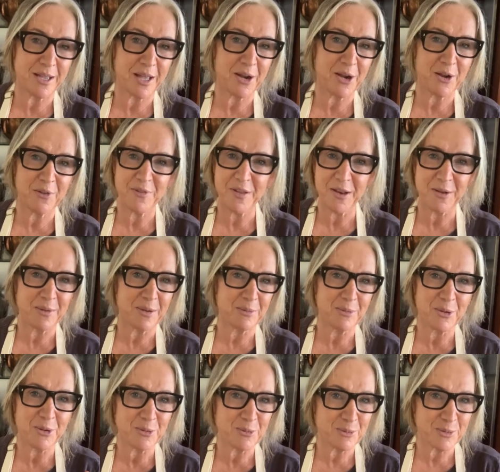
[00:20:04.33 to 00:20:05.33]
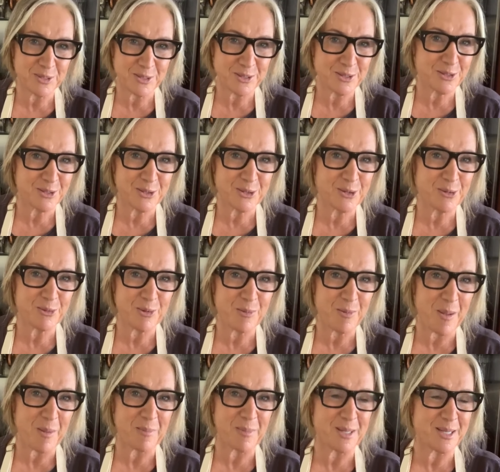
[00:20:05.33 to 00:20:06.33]
I don't know if anyone who
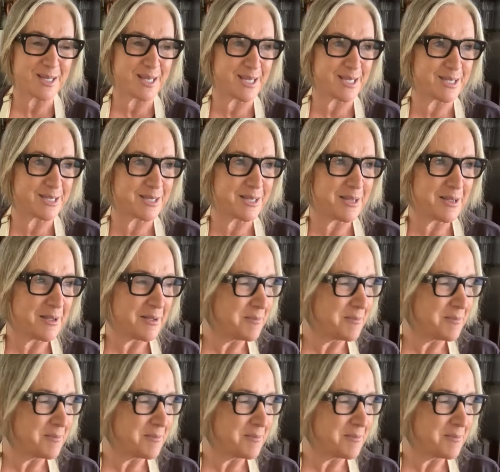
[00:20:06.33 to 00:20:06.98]
remembers this,